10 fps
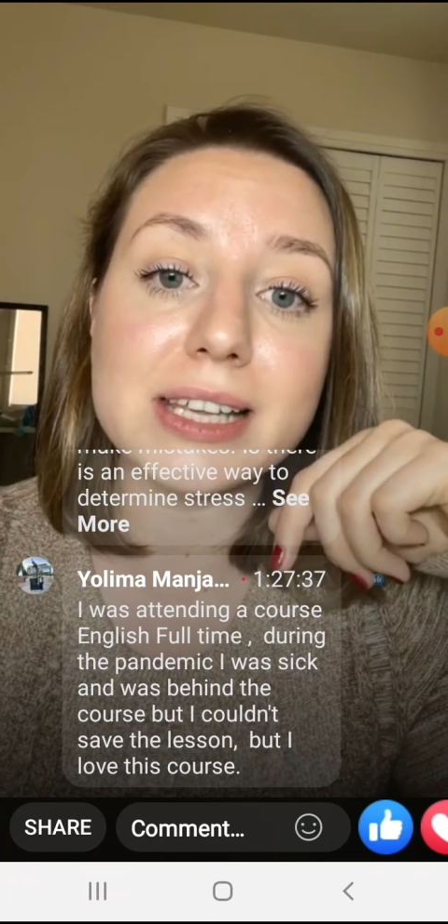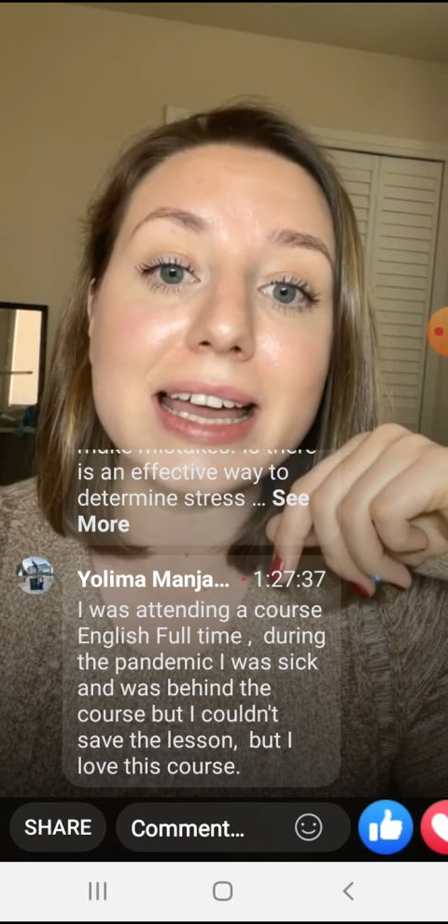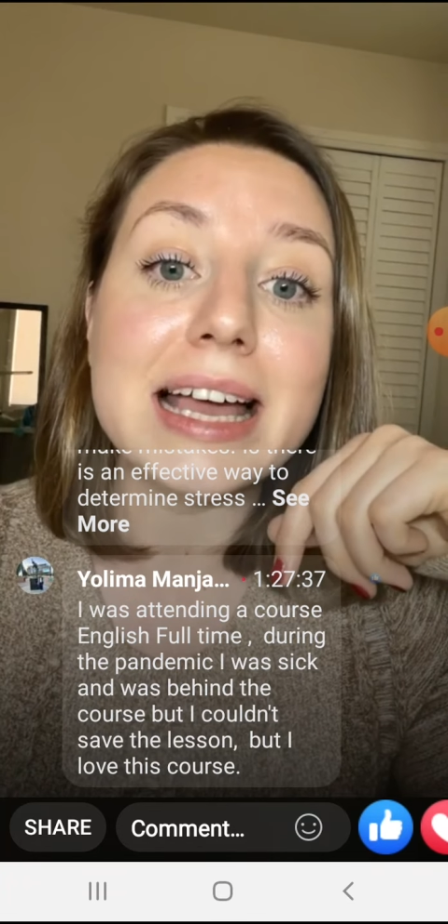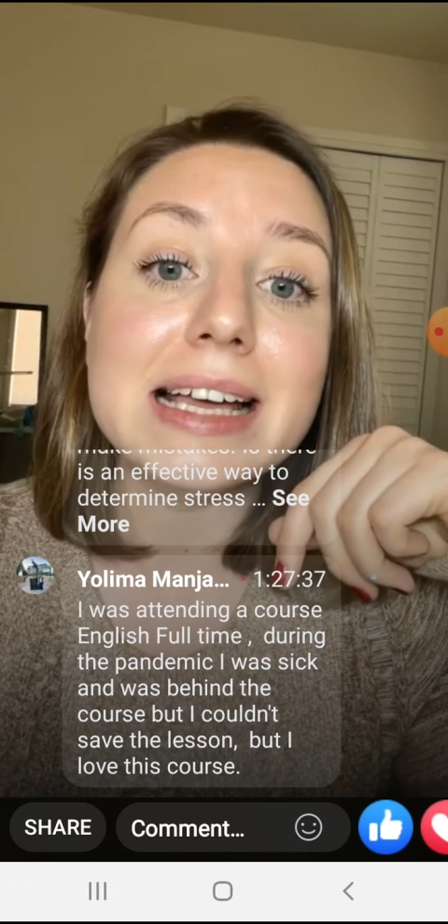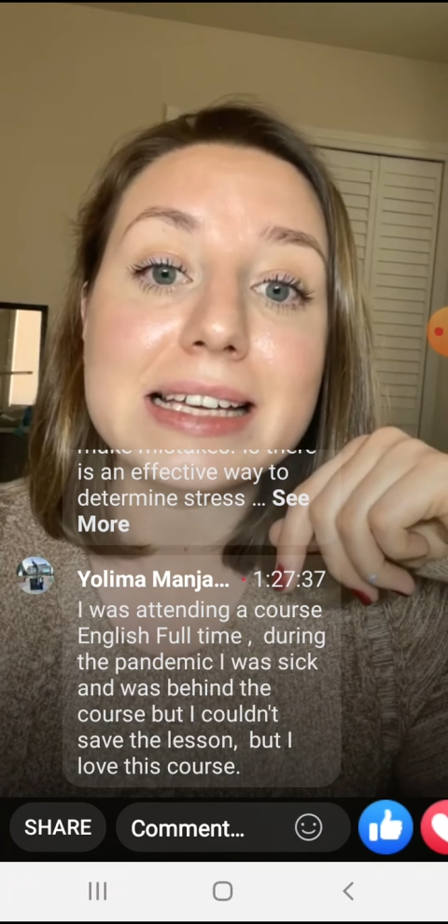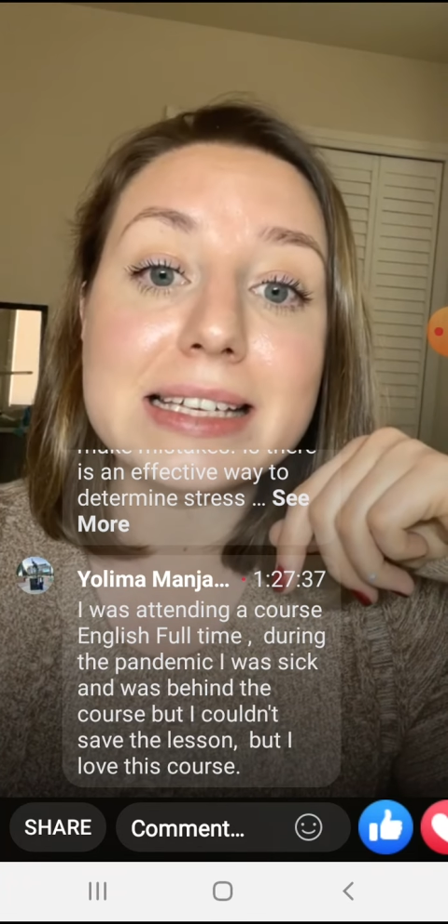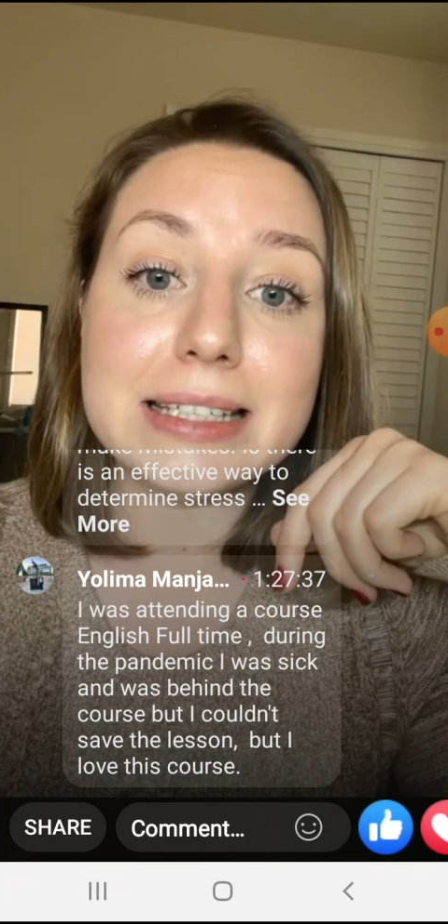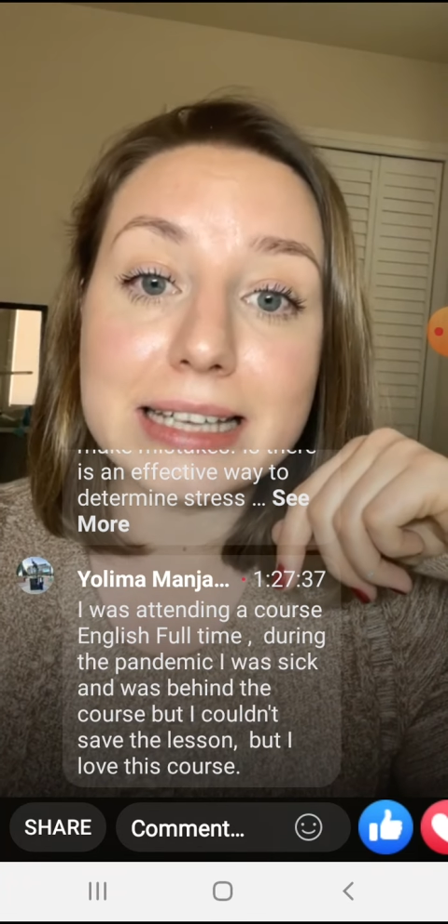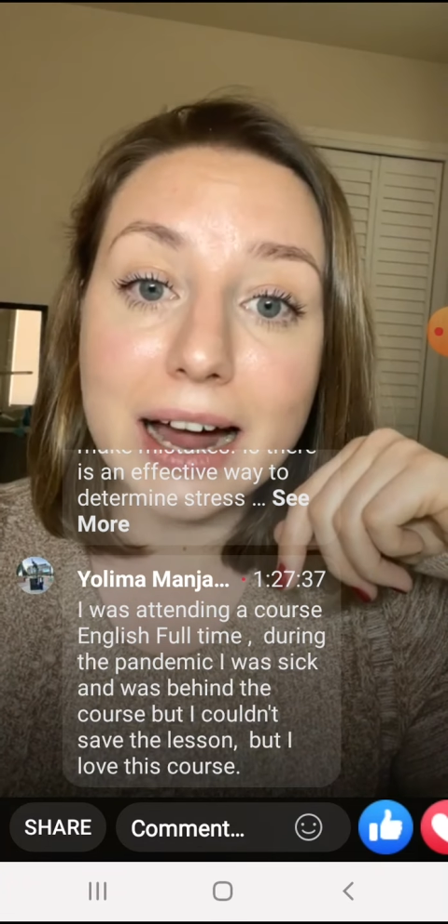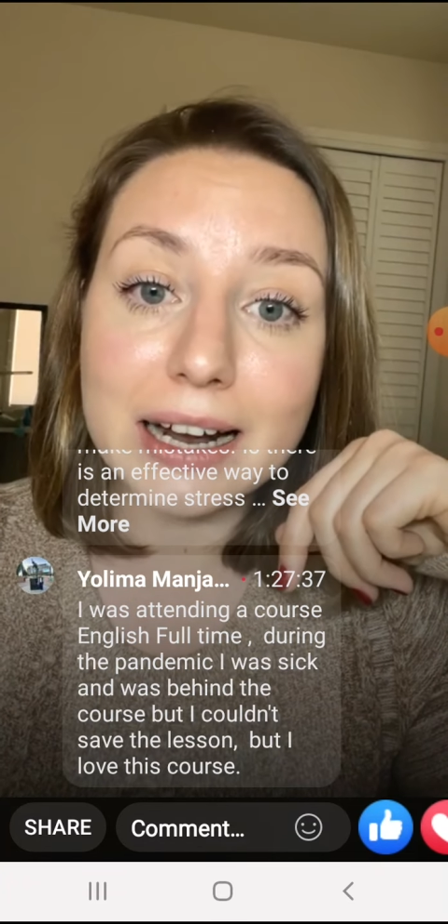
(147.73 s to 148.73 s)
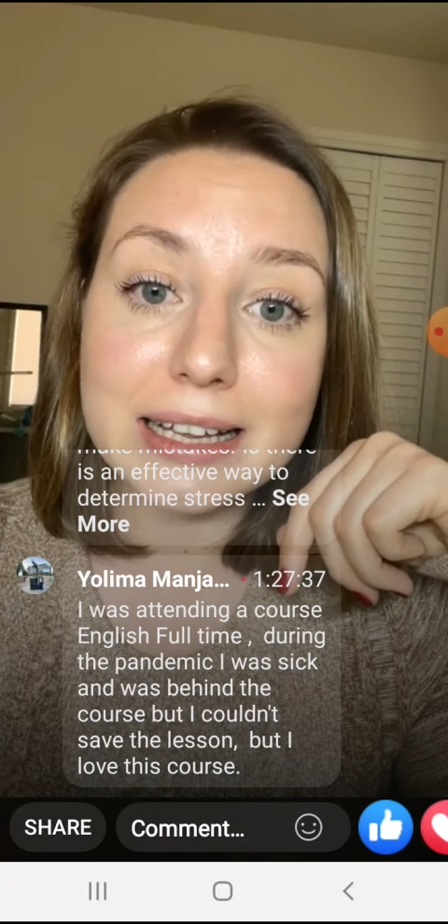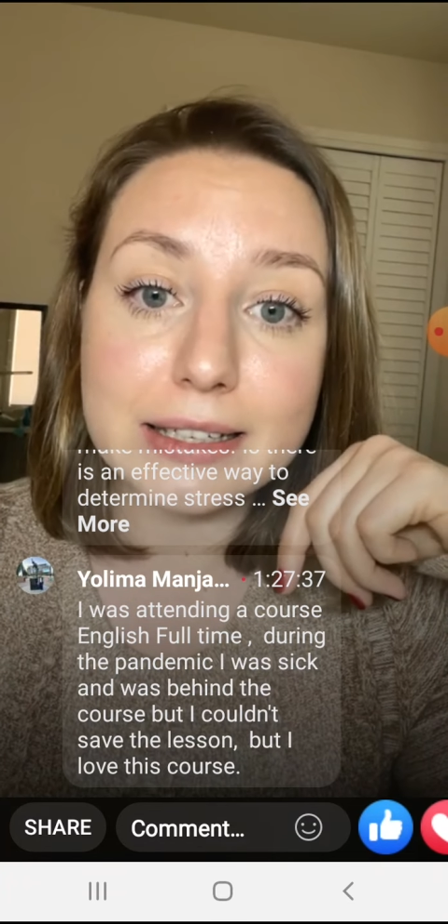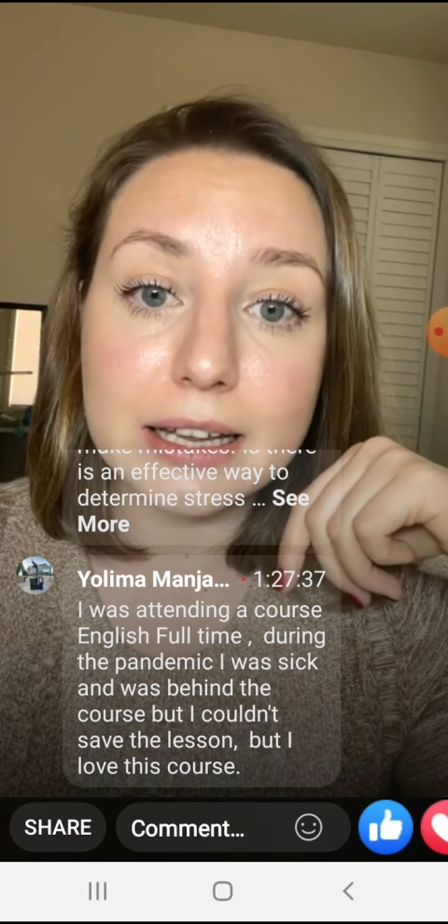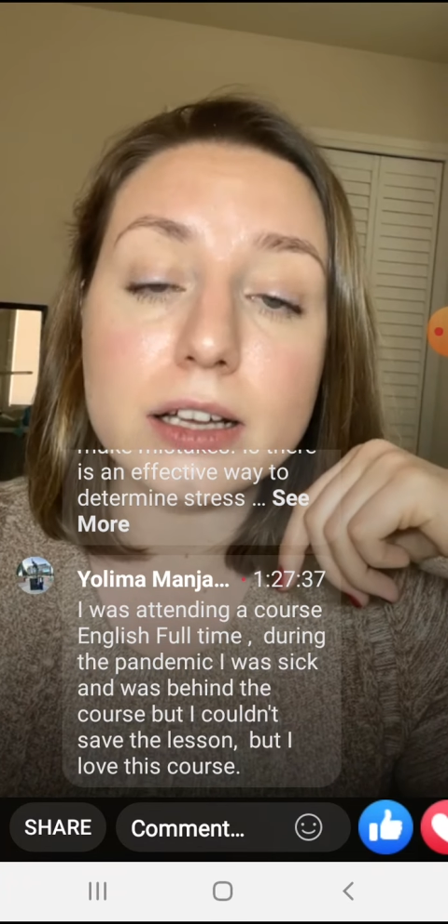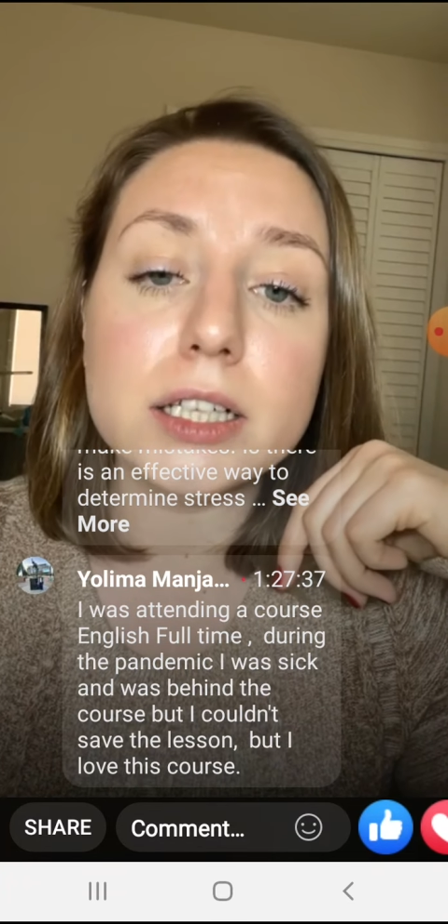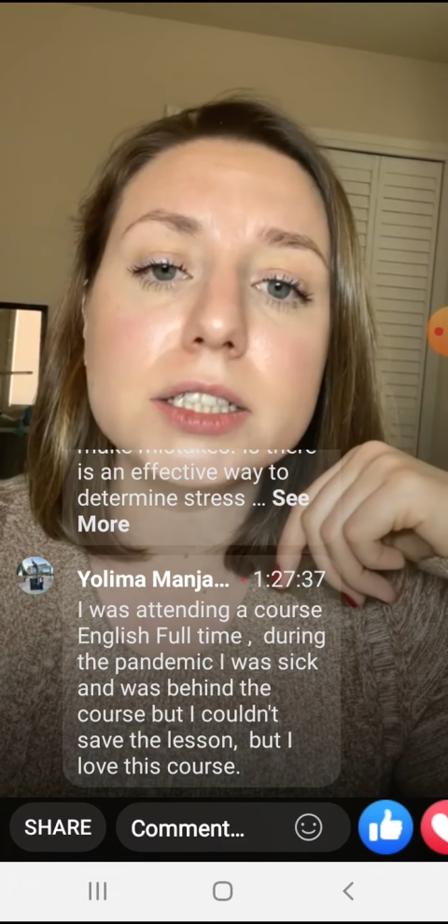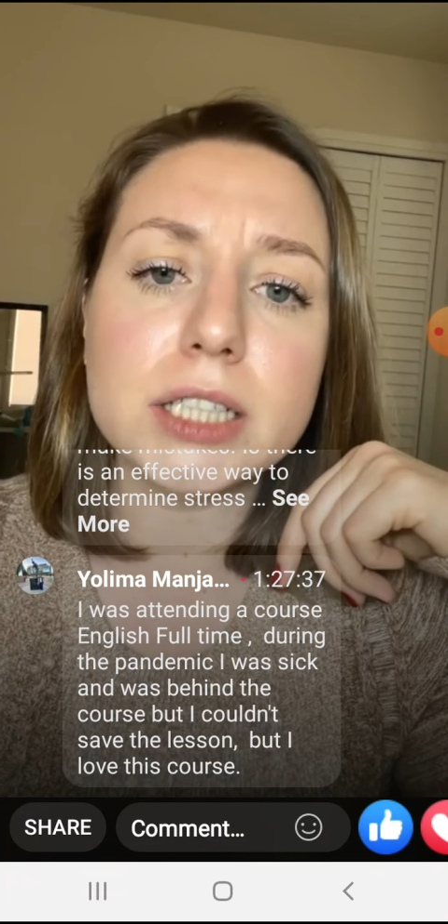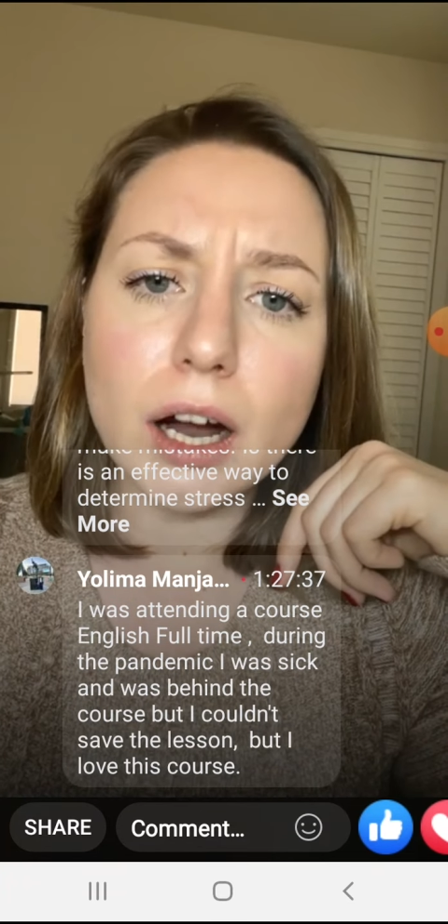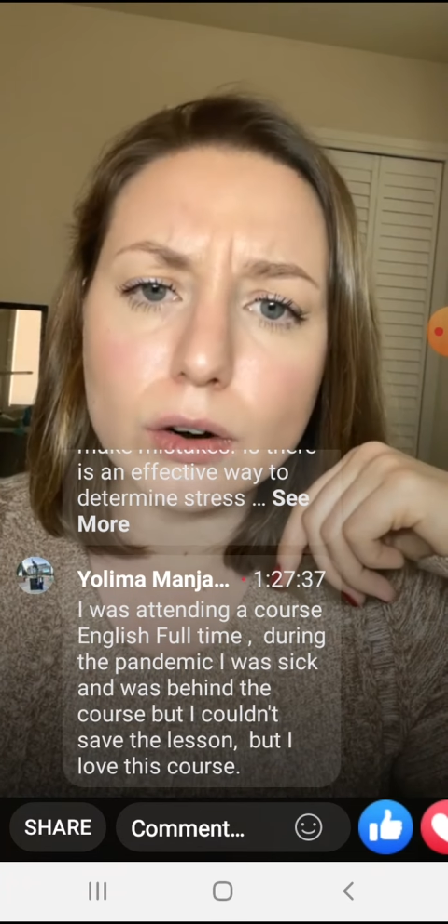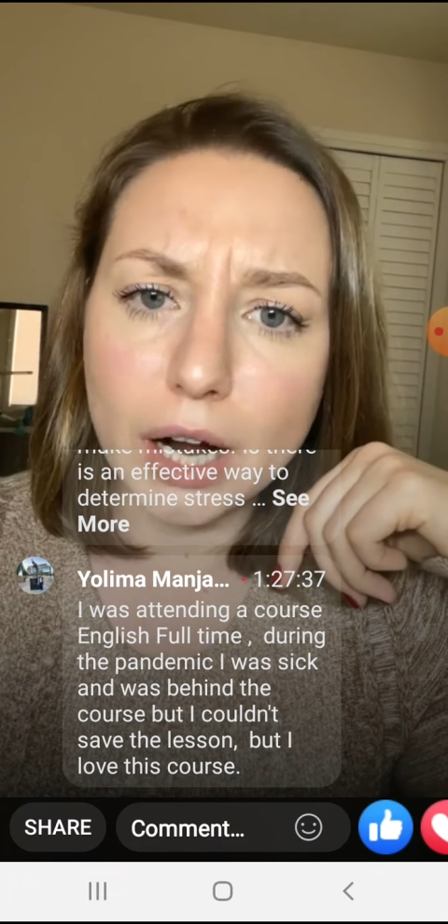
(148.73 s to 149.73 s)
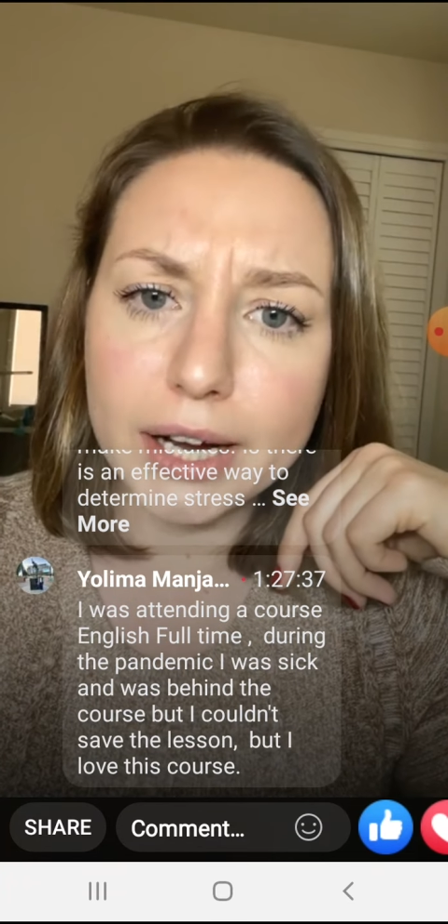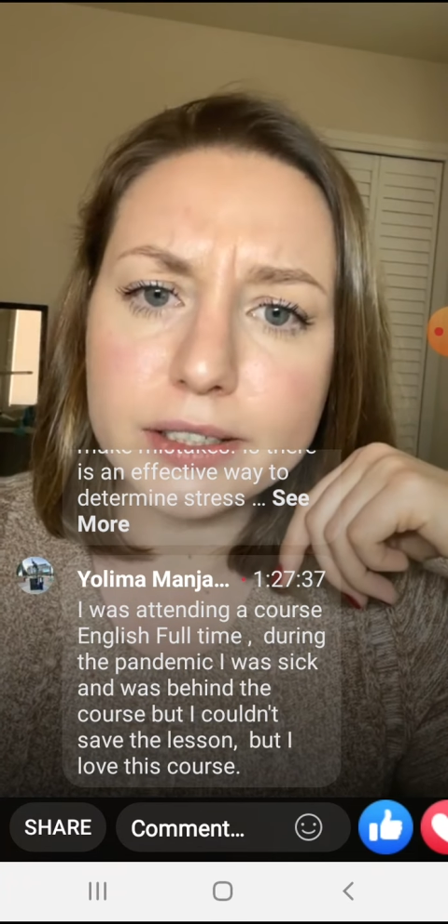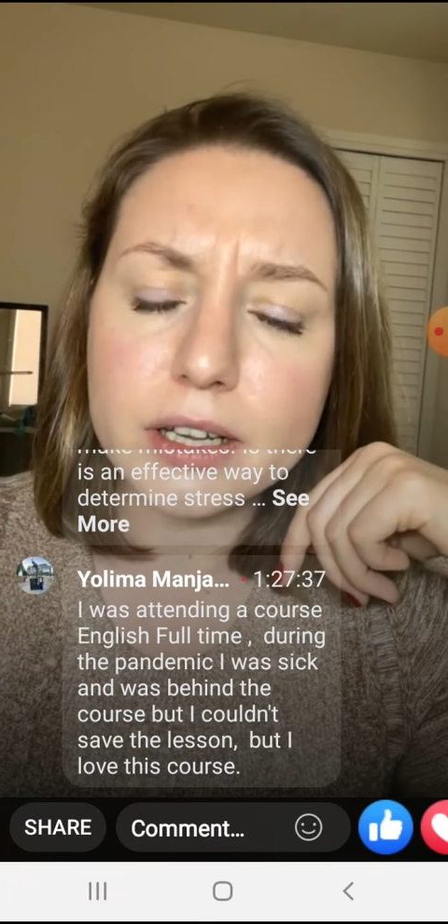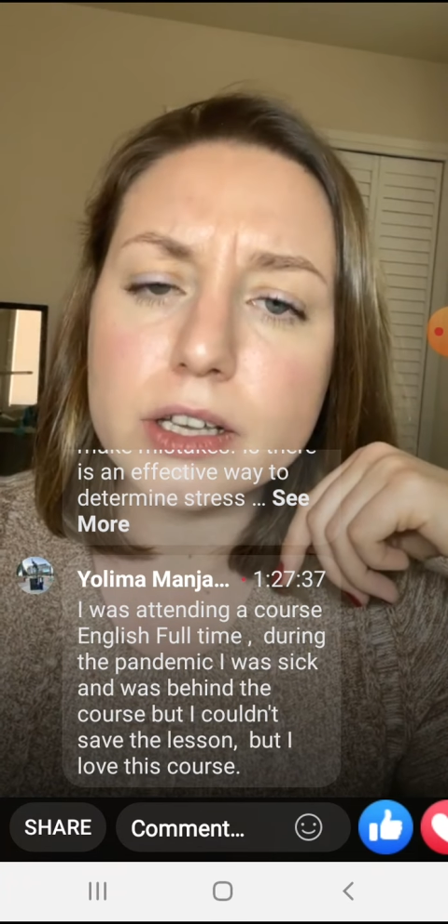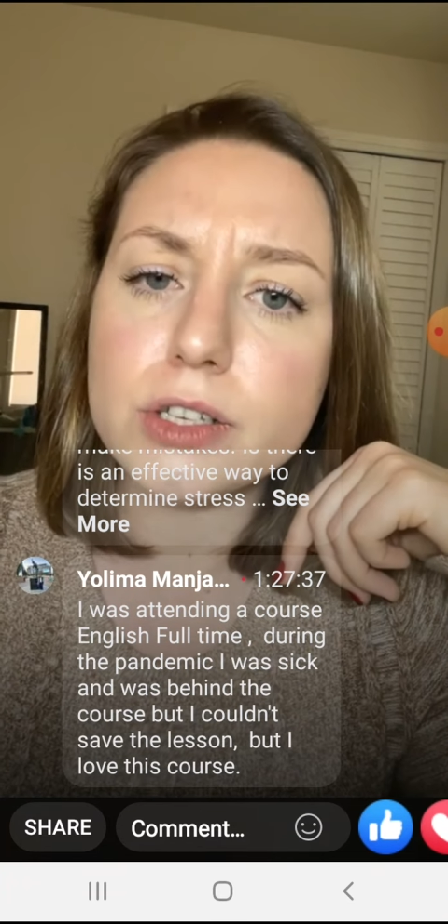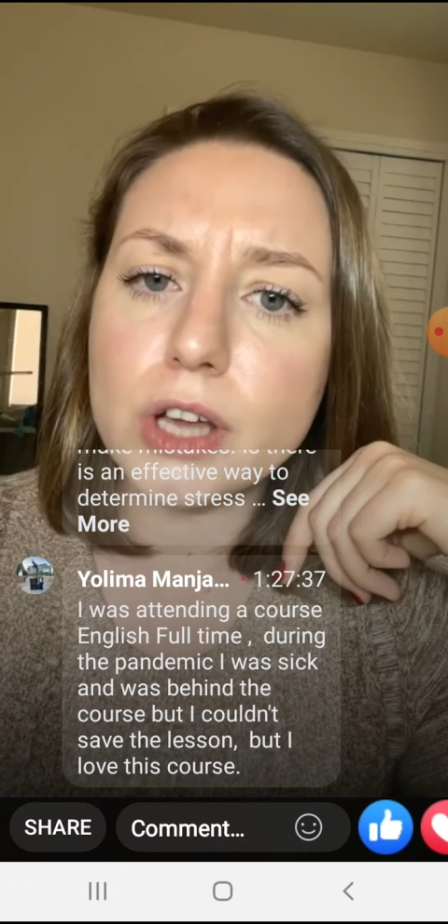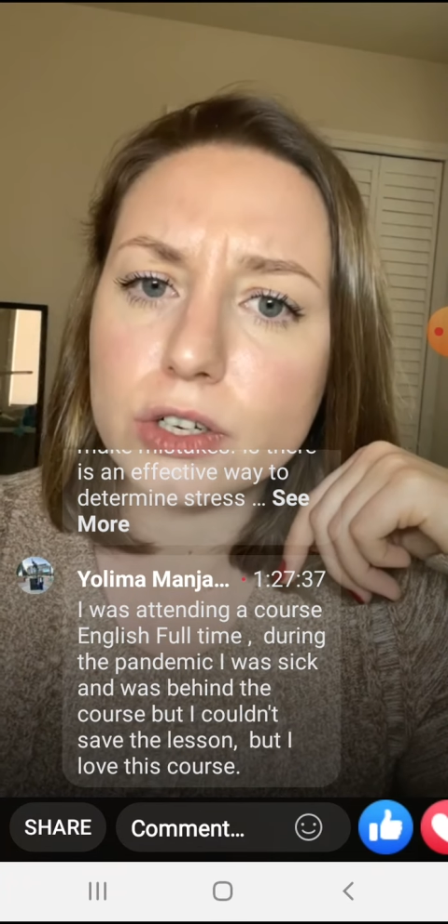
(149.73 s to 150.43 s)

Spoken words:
is that right? Is that?